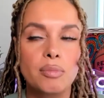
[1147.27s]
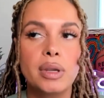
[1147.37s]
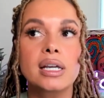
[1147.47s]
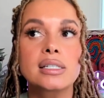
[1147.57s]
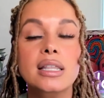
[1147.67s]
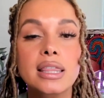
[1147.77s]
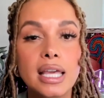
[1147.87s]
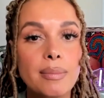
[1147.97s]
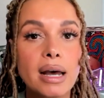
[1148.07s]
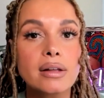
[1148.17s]
because the
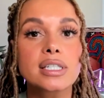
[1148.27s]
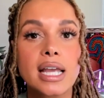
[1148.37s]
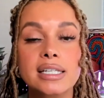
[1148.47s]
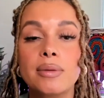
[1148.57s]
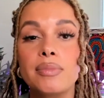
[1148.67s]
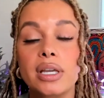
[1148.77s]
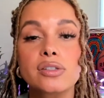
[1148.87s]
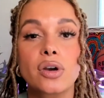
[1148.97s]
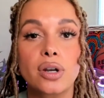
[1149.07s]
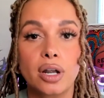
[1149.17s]
thing about saying something
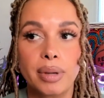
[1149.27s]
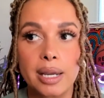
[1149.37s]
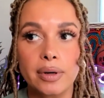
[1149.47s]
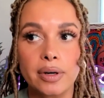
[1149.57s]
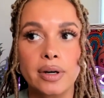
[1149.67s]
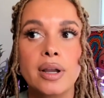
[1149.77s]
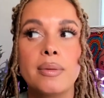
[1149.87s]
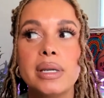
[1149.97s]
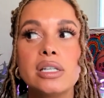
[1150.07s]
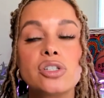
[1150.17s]
is good on paper
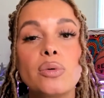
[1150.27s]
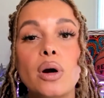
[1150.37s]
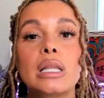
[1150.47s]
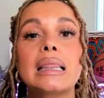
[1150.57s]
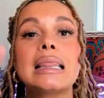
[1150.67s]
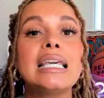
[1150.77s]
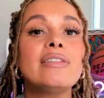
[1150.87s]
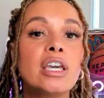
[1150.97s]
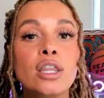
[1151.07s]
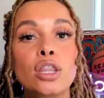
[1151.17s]
means you are
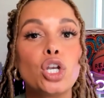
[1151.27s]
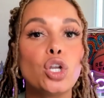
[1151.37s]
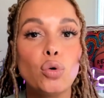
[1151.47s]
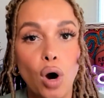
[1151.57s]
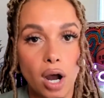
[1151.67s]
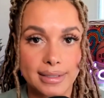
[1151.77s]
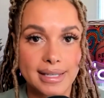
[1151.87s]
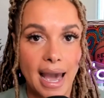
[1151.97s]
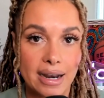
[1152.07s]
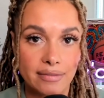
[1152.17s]
leaving the nuance
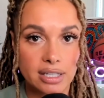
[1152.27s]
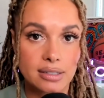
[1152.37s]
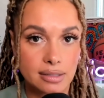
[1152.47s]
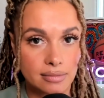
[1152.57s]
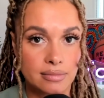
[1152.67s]
out of it.